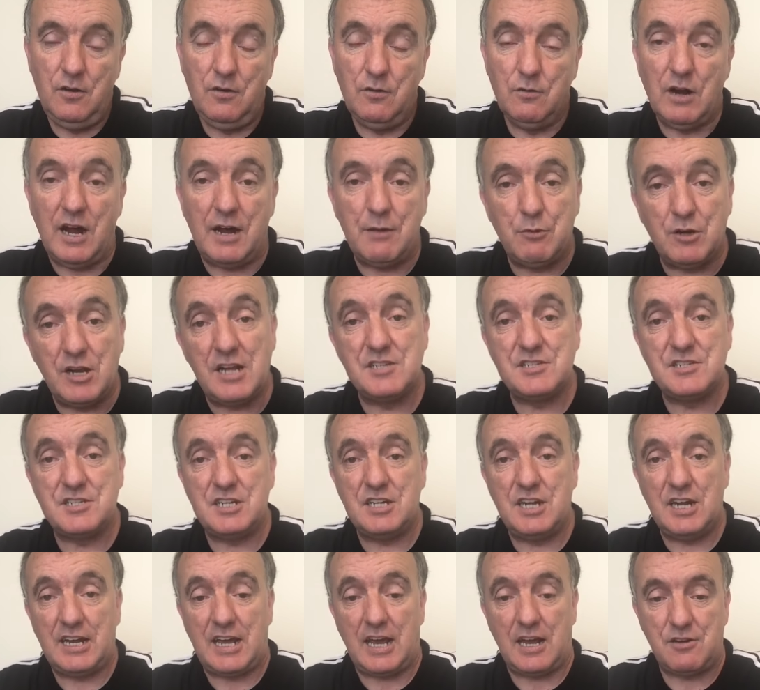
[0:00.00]
Right, what else
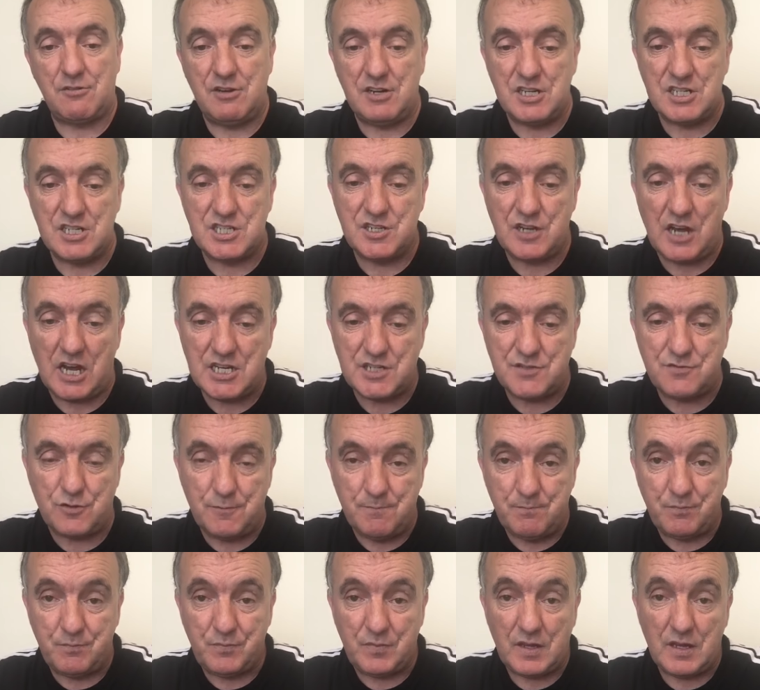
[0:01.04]
did I get criticised
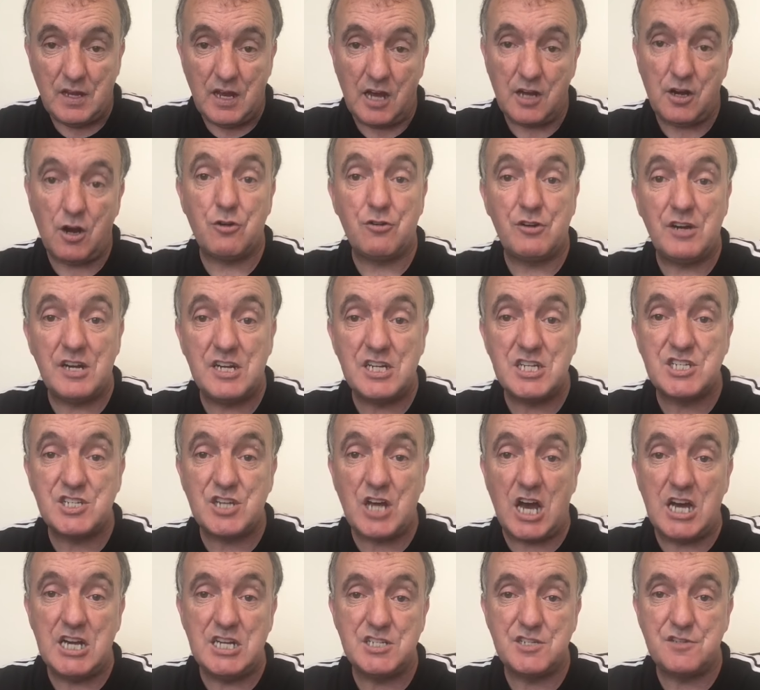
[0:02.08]
for? I got
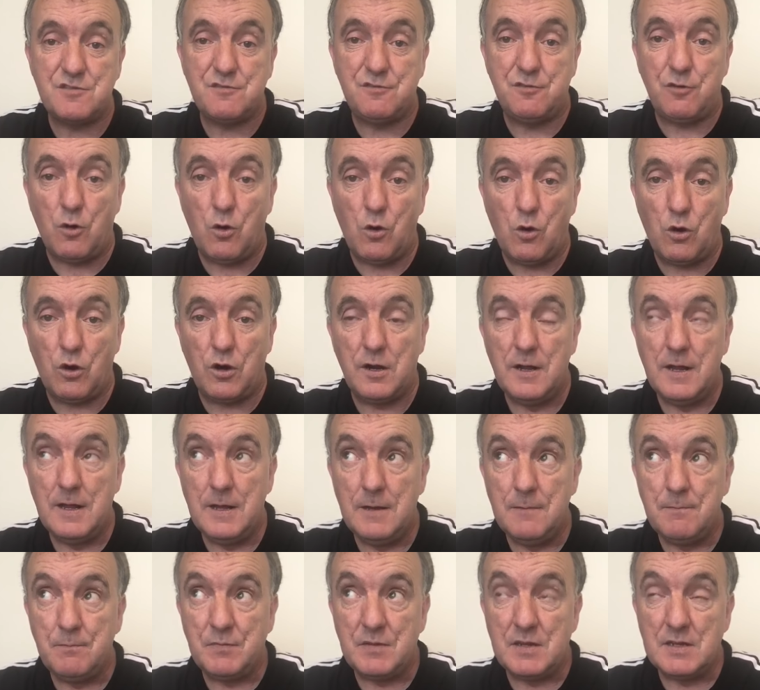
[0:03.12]
criticised for
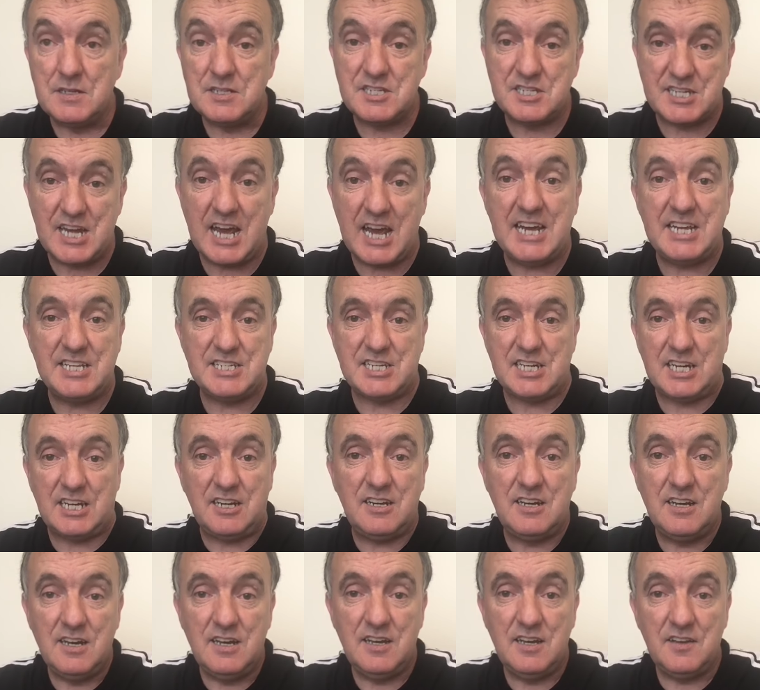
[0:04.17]

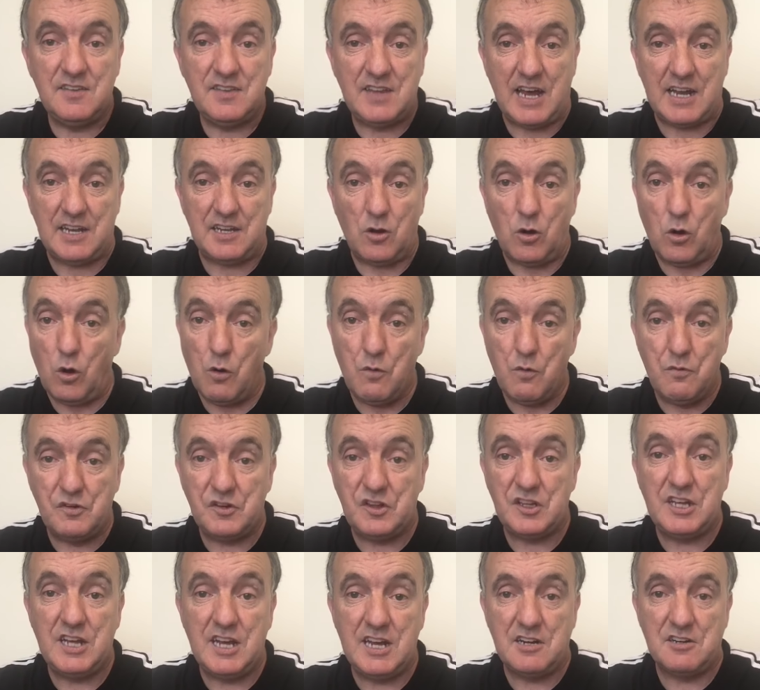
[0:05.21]
stating that over
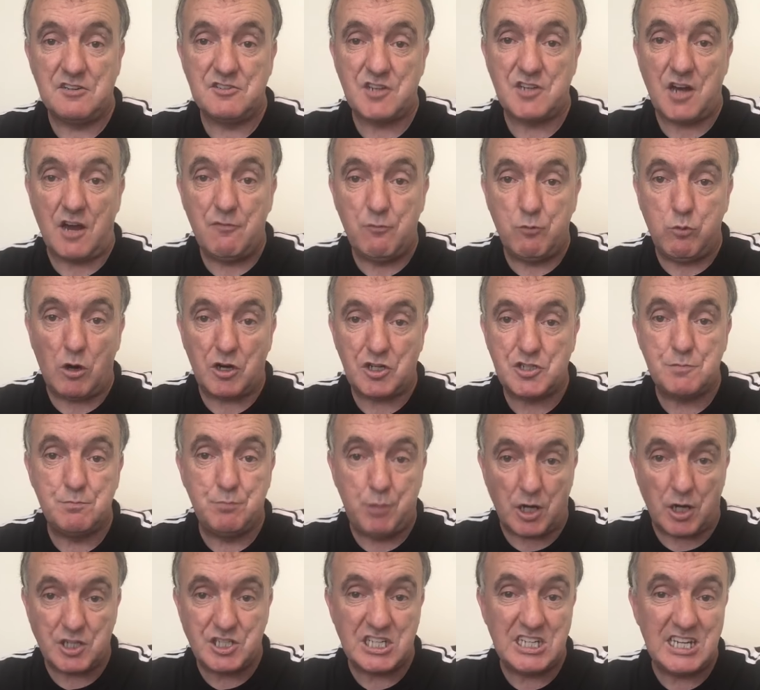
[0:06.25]
the years I've watched
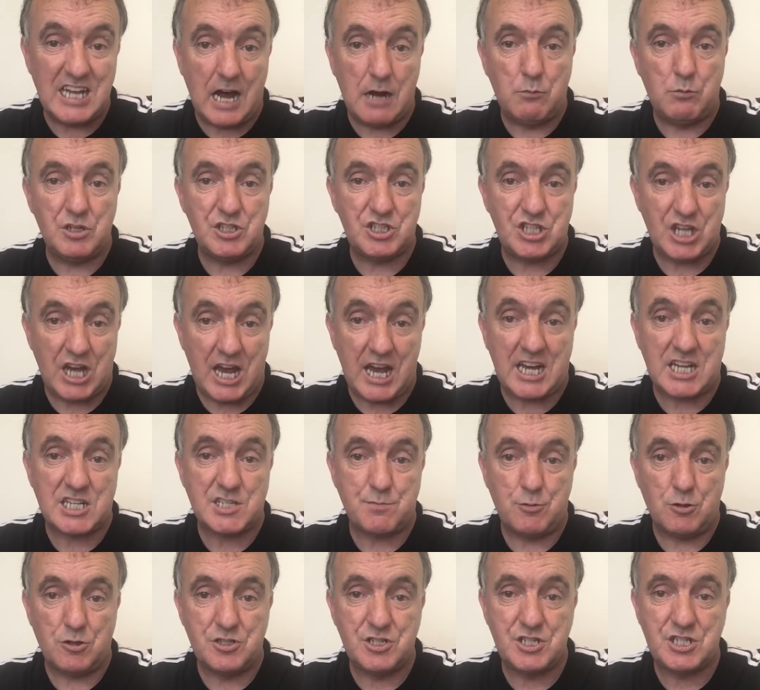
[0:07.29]
body language
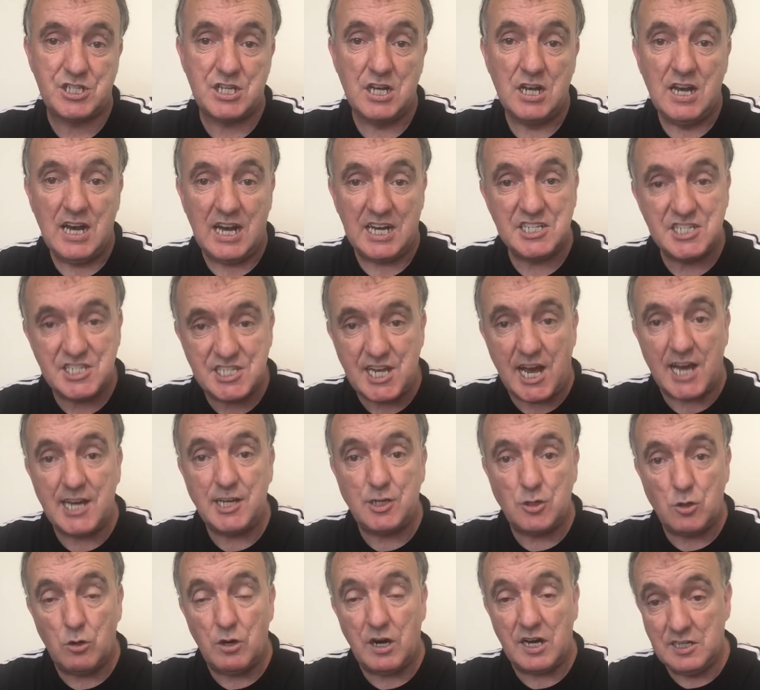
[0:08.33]
experts and
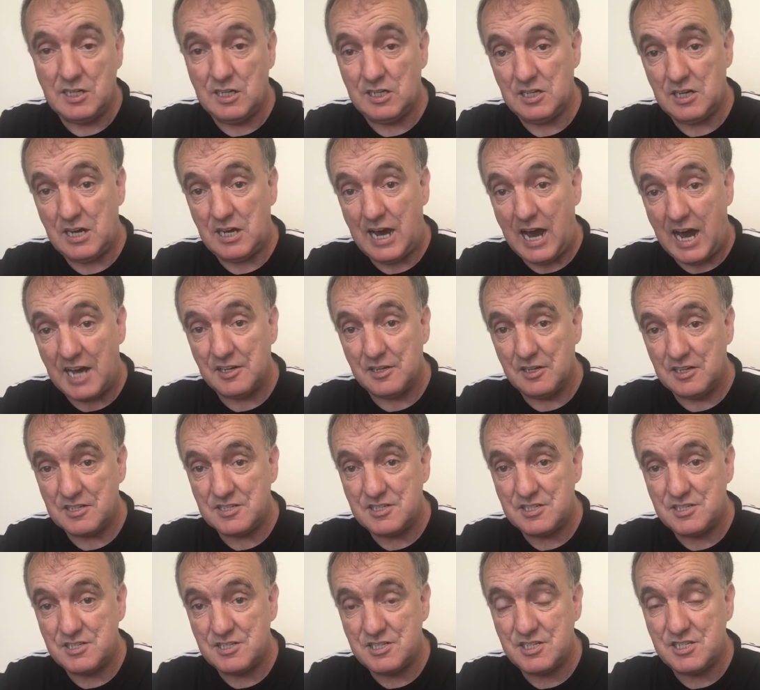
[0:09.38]

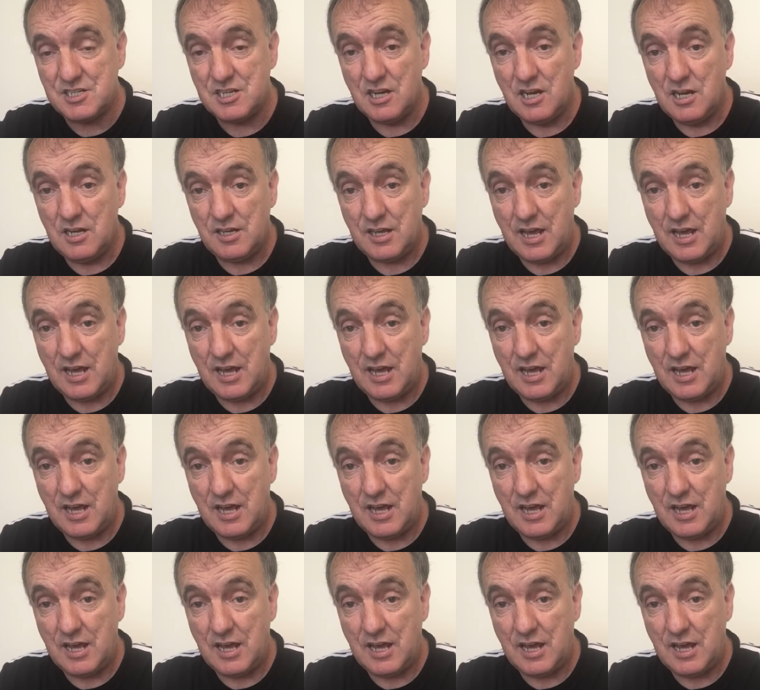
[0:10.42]
psychoanalysts,